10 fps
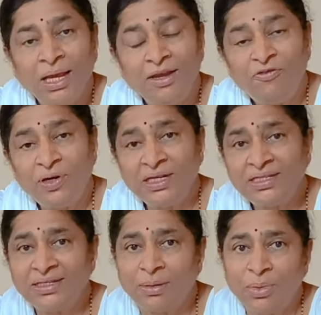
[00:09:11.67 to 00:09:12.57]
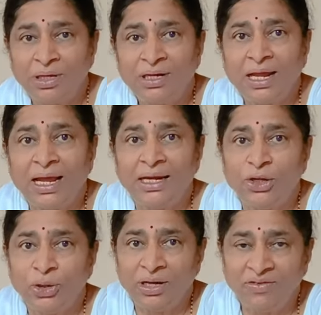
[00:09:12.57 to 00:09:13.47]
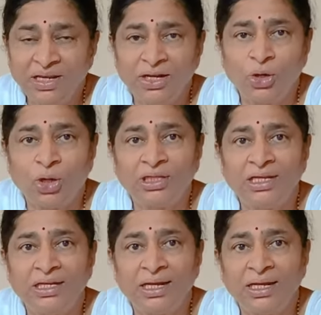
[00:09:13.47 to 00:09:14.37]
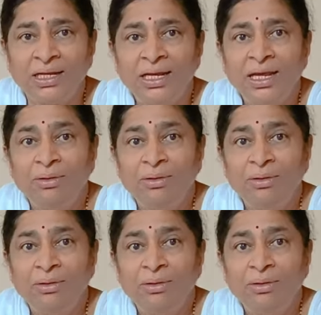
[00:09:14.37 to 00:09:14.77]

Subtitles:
If it is summer and you're living in North India,